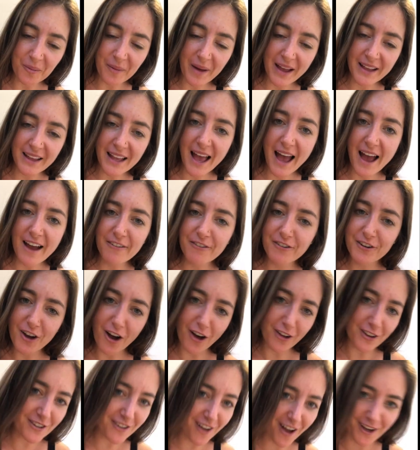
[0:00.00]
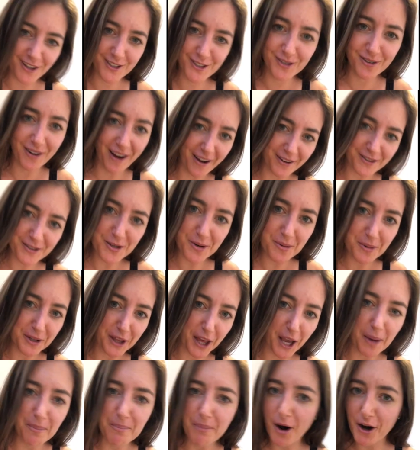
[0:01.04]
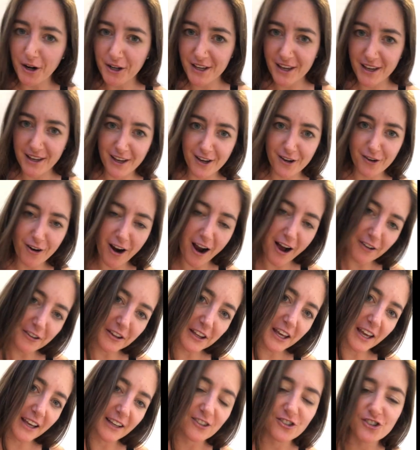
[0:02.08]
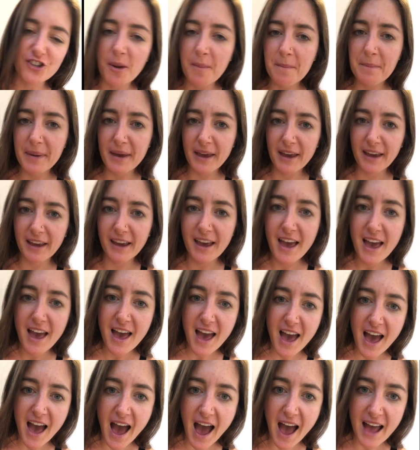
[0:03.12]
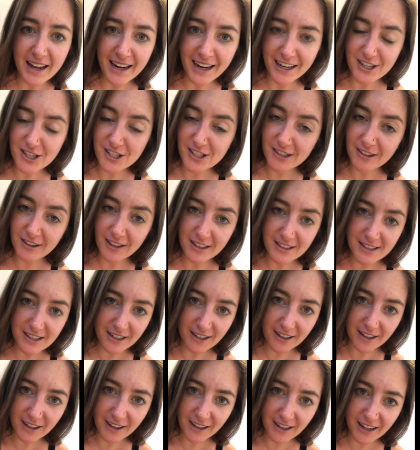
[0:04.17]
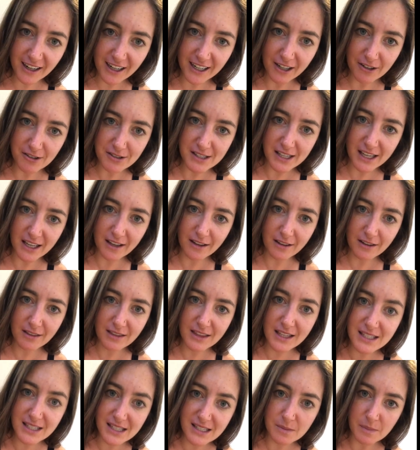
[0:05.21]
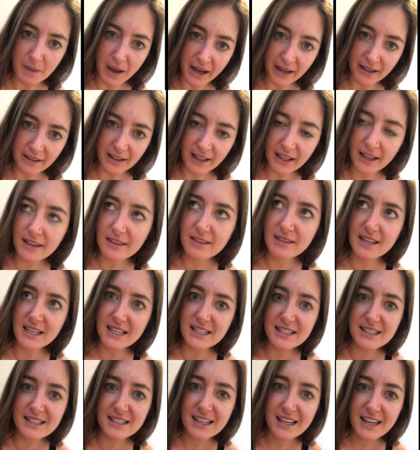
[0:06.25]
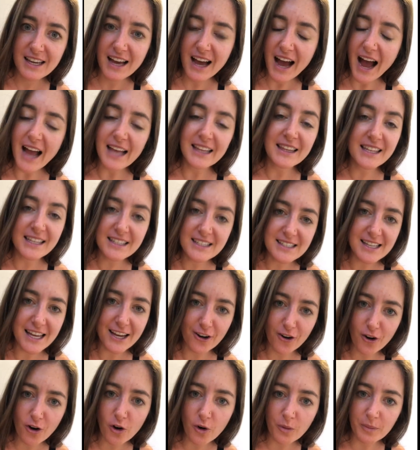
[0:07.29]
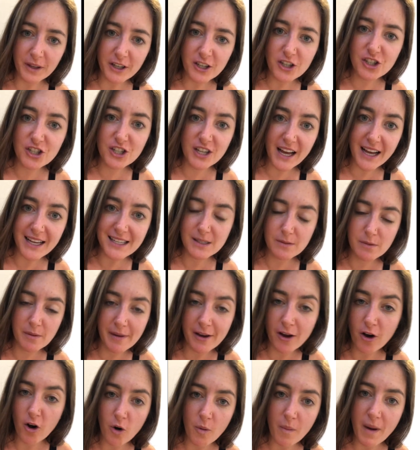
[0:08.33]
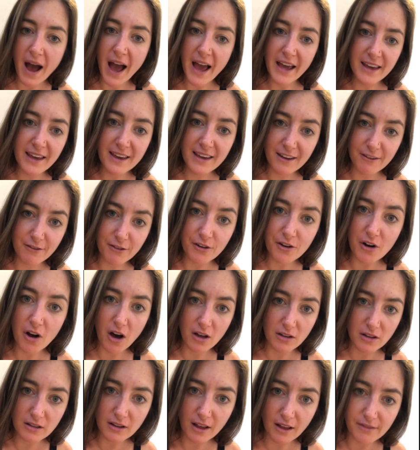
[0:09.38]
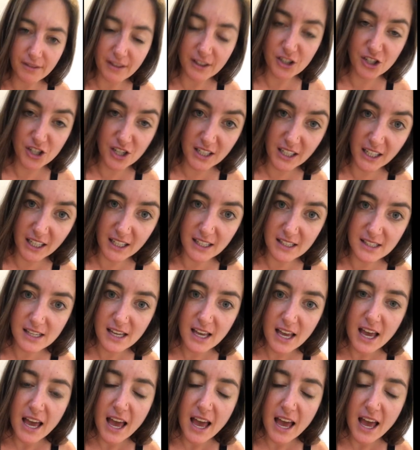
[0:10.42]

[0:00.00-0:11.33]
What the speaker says: And all the dogs around her were like barking and growling and jumping. And I just looked at her and I was like, this is mine. Like this, I need to take her home. Like she has to be my home. I can give her all the love that she needs.